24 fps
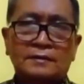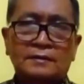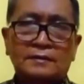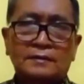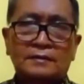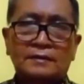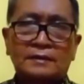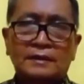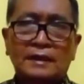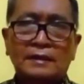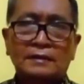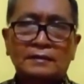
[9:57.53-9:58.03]

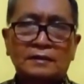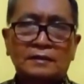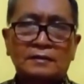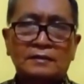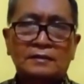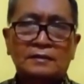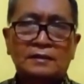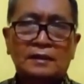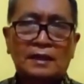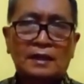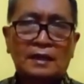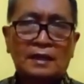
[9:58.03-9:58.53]

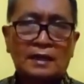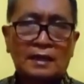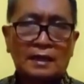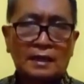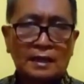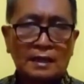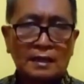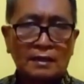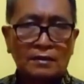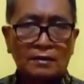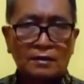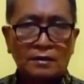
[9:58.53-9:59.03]
sentence
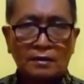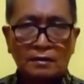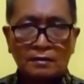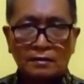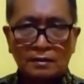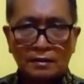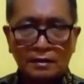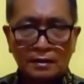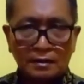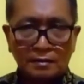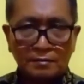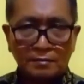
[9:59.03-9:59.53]
error
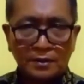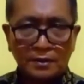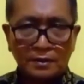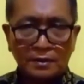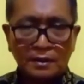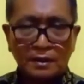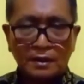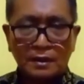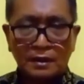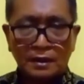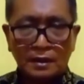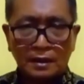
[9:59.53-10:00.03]

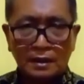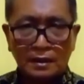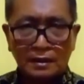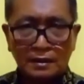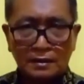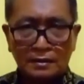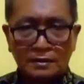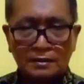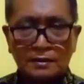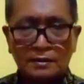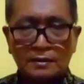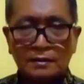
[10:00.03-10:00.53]
number
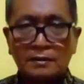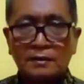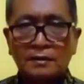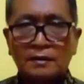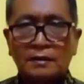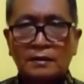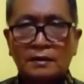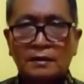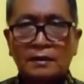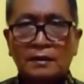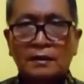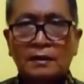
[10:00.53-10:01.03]
8.
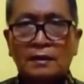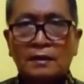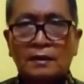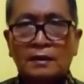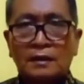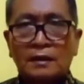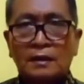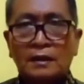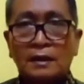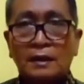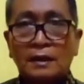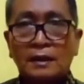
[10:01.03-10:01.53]

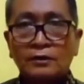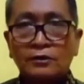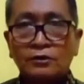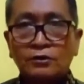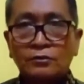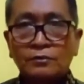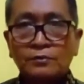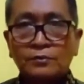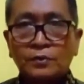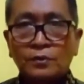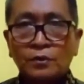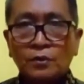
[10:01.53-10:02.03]
Are
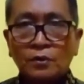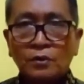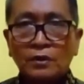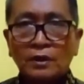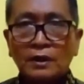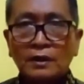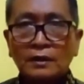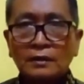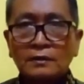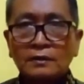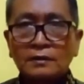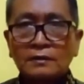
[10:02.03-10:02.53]
you
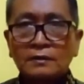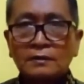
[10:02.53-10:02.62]
boring?